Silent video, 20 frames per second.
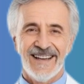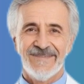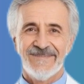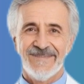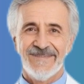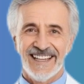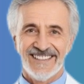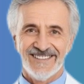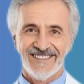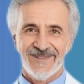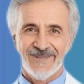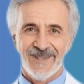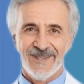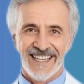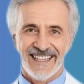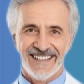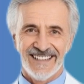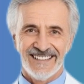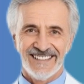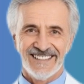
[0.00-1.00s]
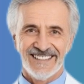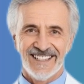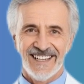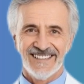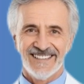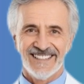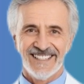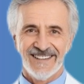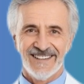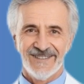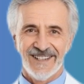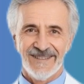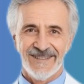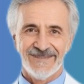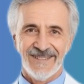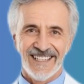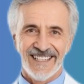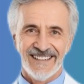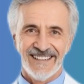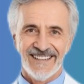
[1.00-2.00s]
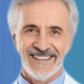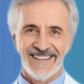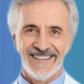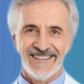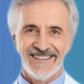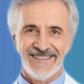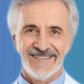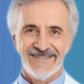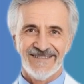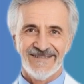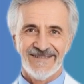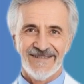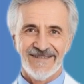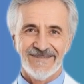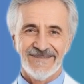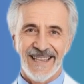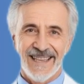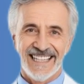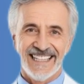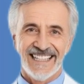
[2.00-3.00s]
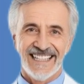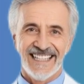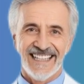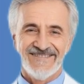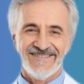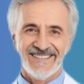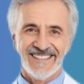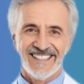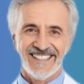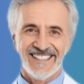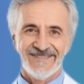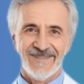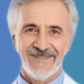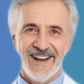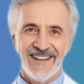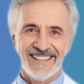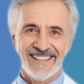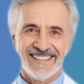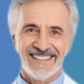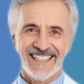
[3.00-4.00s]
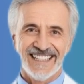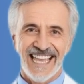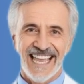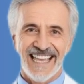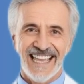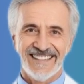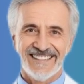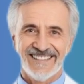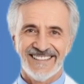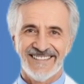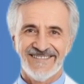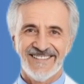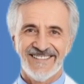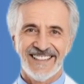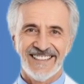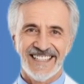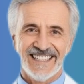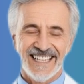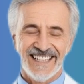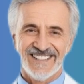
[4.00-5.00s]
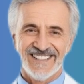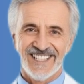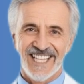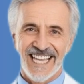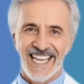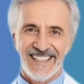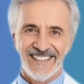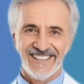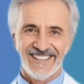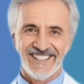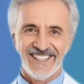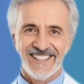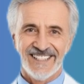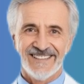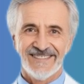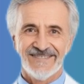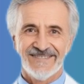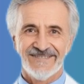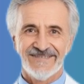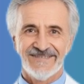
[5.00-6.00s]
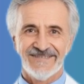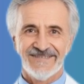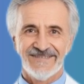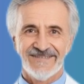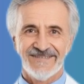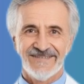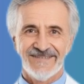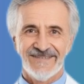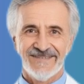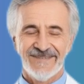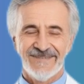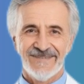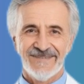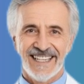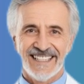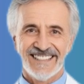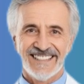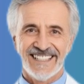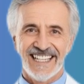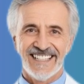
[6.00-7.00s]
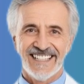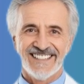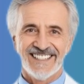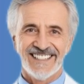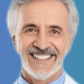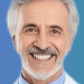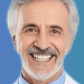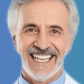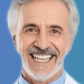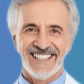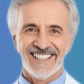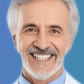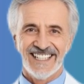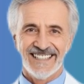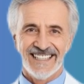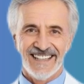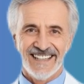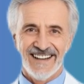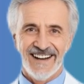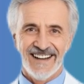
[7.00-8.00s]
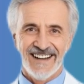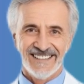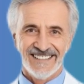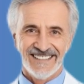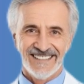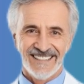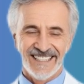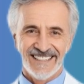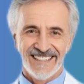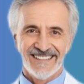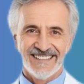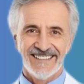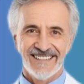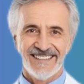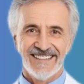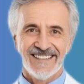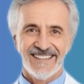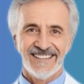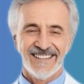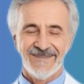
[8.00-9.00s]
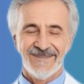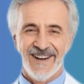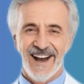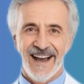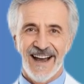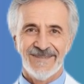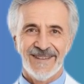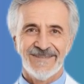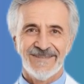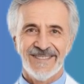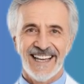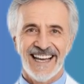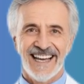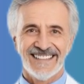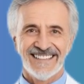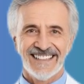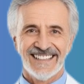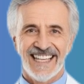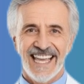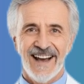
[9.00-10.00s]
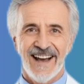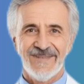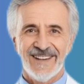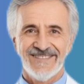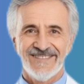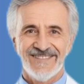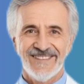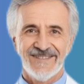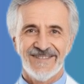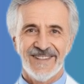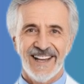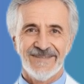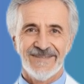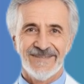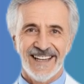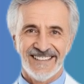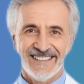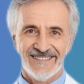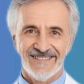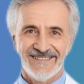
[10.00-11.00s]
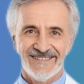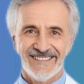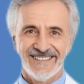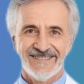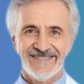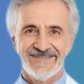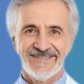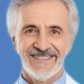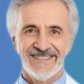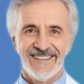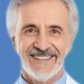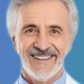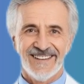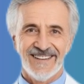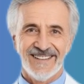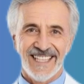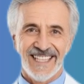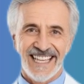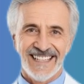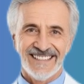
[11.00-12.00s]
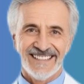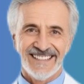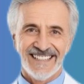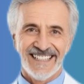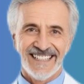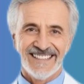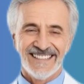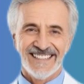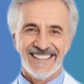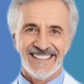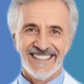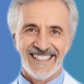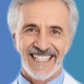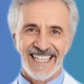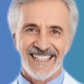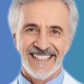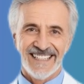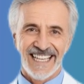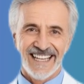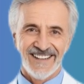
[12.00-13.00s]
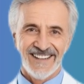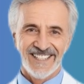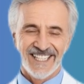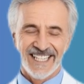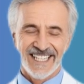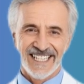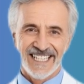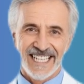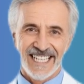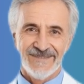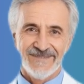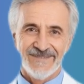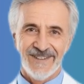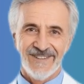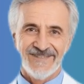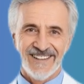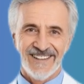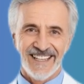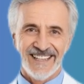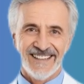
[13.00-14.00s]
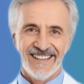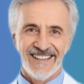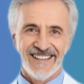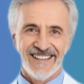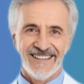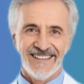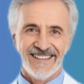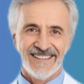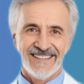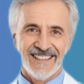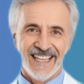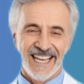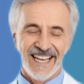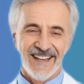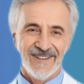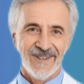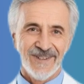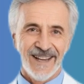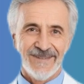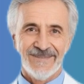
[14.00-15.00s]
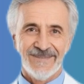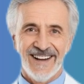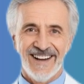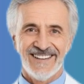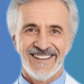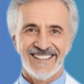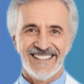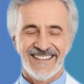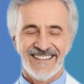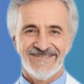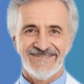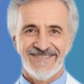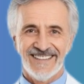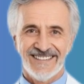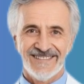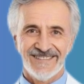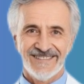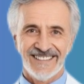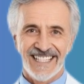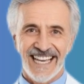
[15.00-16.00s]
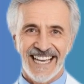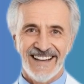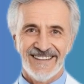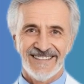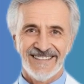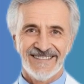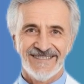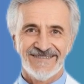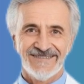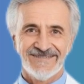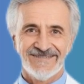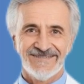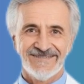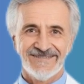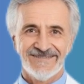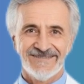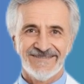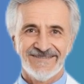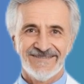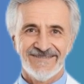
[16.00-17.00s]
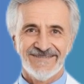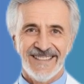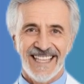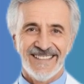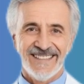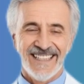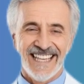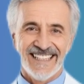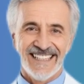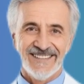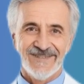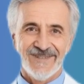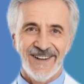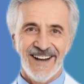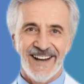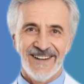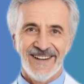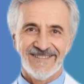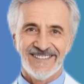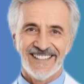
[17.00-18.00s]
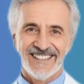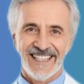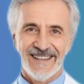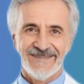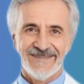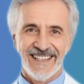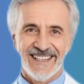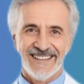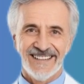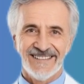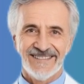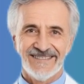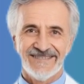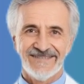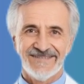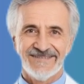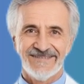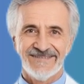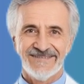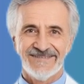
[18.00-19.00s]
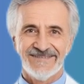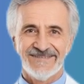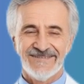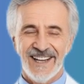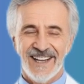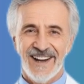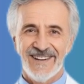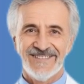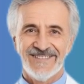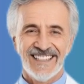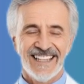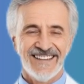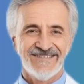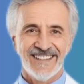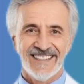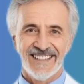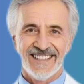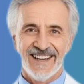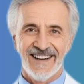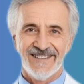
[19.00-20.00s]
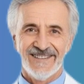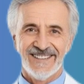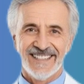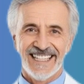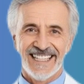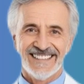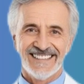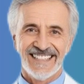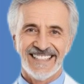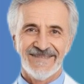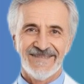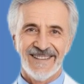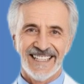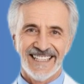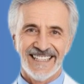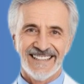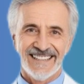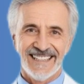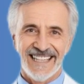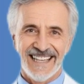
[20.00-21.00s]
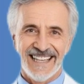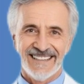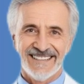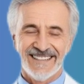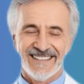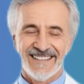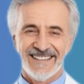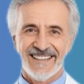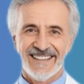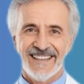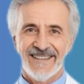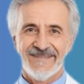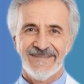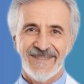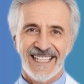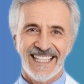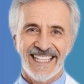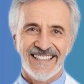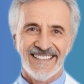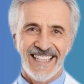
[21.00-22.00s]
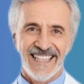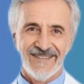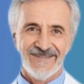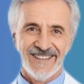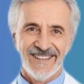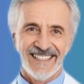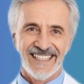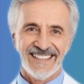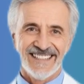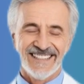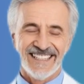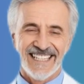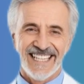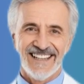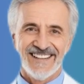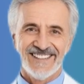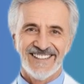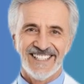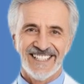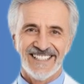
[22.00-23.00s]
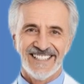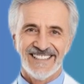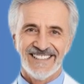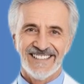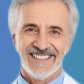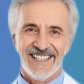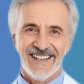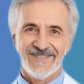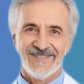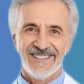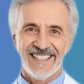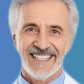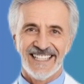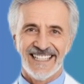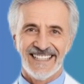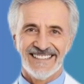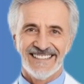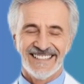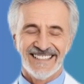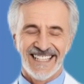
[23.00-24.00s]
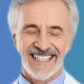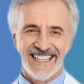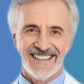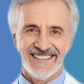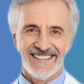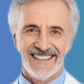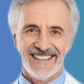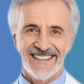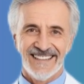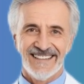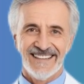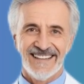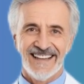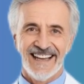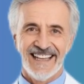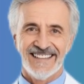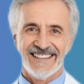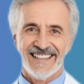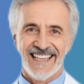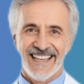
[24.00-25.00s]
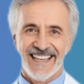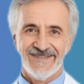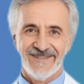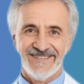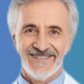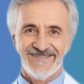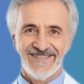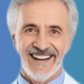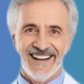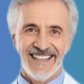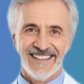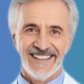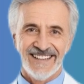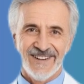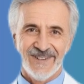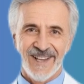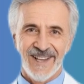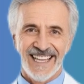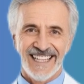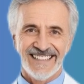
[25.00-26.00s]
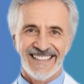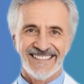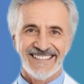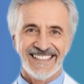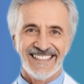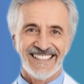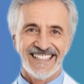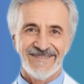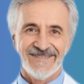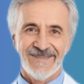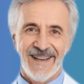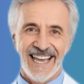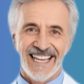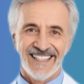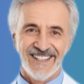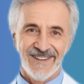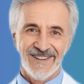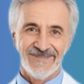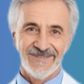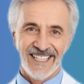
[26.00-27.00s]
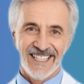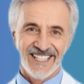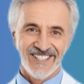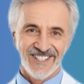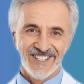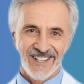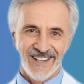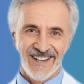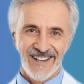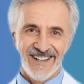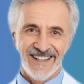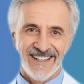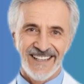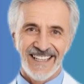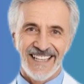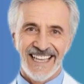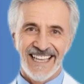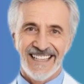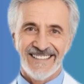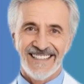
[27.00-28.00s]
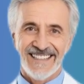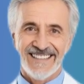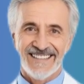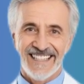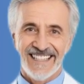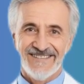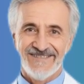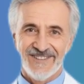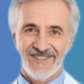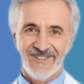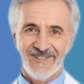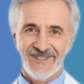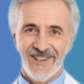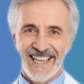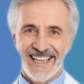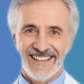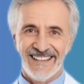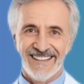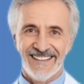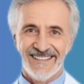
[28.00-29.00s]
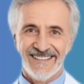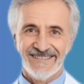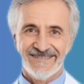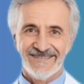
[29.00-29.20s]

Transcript: muscle weakness starts to creep in, making even the smallest tasks feel like a challenge. But it's not just aging that causes this. The problem lies in how we fuel our muscles. Your legs need sustained energy to keep moving, not a quick burst that fizzles out. And that's where oats come in. Oats have a low glycemic index, meaning they release energy slowly and steadily, unlike refined grains that spike your blood sugar and then leave you drained.